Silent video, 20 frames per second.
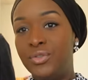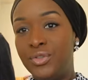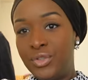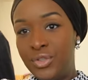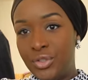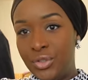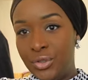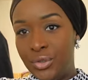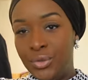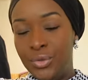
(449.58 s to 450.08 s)

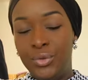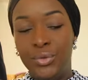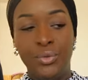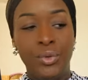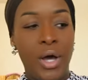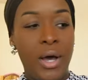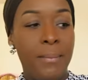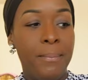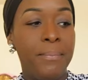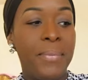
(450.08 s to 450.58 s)
to
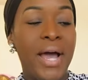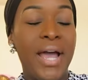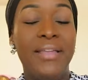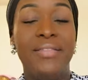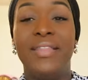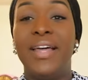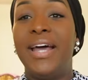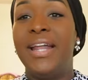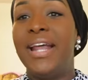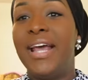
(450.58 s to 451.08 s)

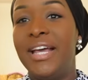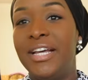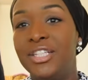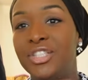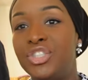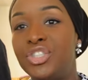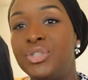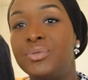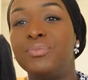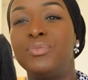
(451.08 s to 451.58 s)
bind that
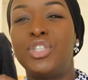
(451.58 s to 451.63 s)
edge,